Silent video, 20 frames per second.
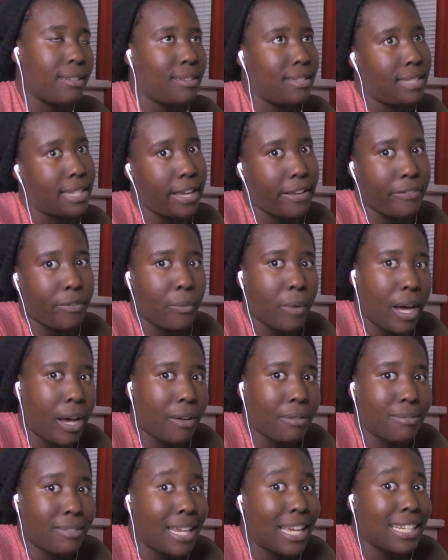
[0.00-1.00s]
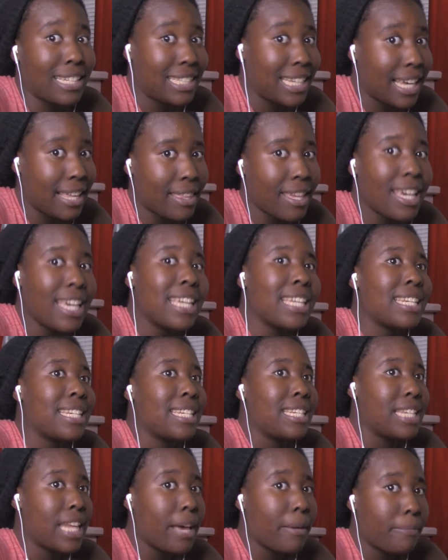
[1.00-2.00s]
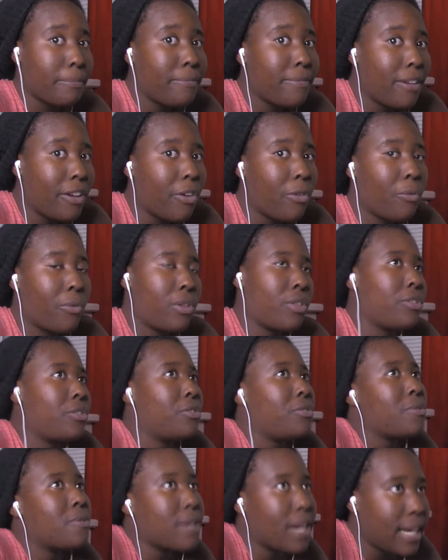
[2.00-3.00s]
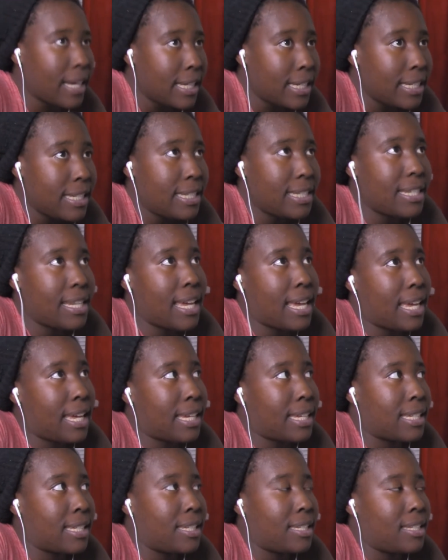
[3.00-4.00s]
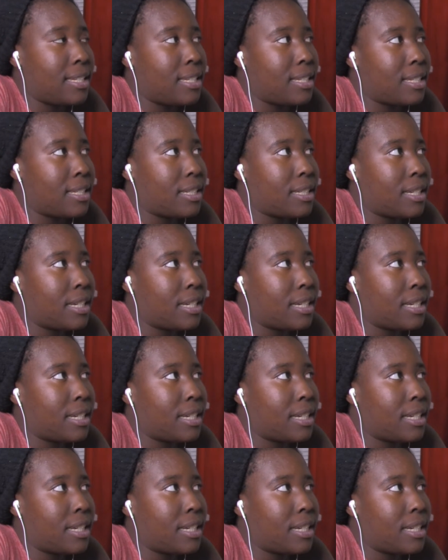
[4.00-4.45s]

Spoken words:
Depth, wow, not death. Depth with you guys, and